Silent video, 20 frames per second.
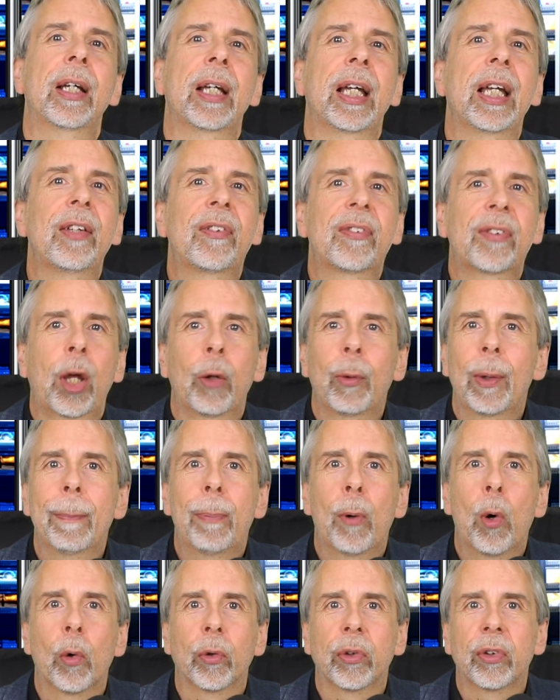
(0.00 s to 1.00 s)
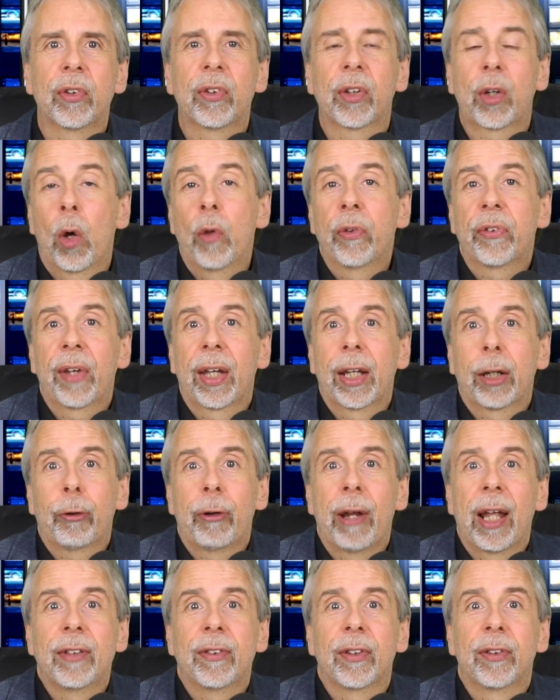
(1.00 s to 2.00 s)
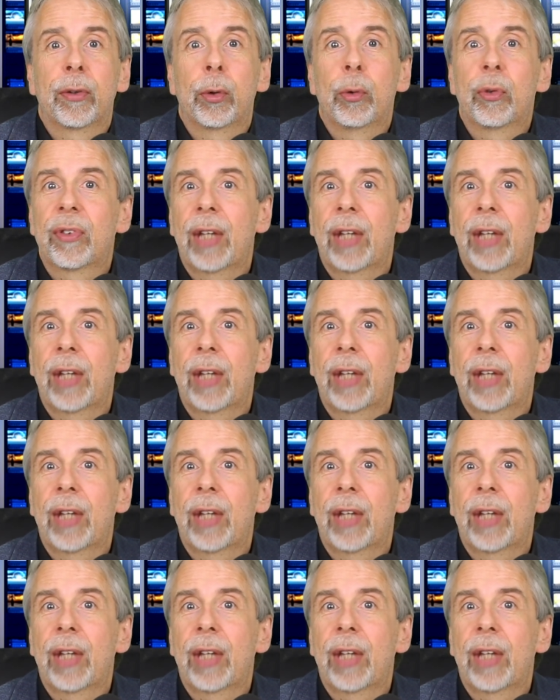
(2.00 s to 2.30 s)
is so important to content creators who